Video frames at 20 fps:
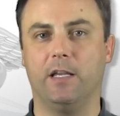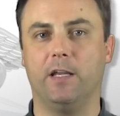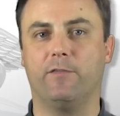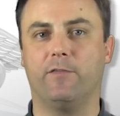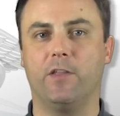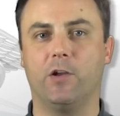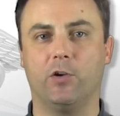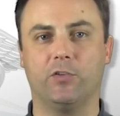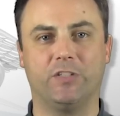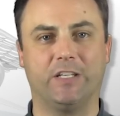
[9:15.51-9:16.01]

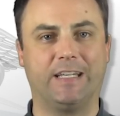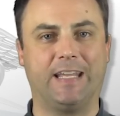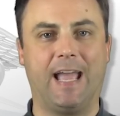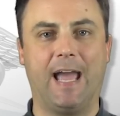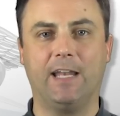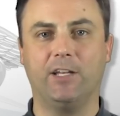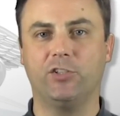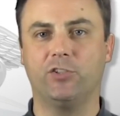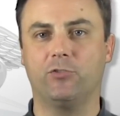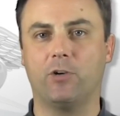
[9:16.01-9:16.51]
if there is a
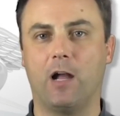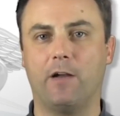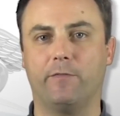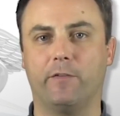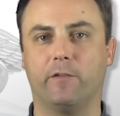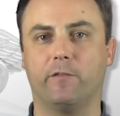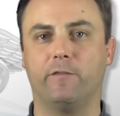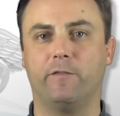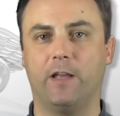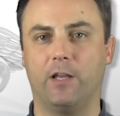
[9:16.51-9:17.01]

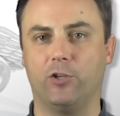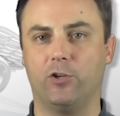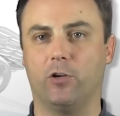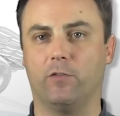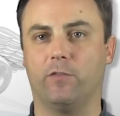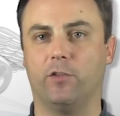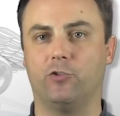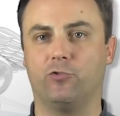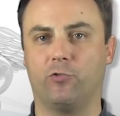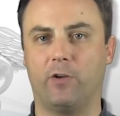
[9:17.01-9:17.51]
catastrophic failure
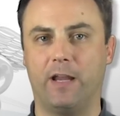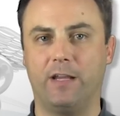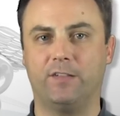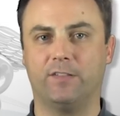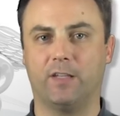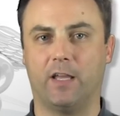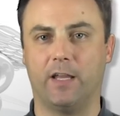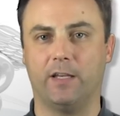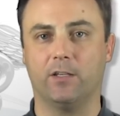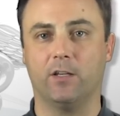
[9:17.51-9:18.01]
of the trach
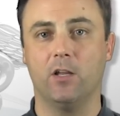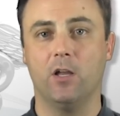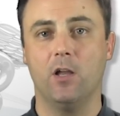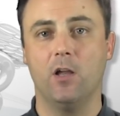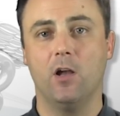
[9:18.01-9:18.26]
site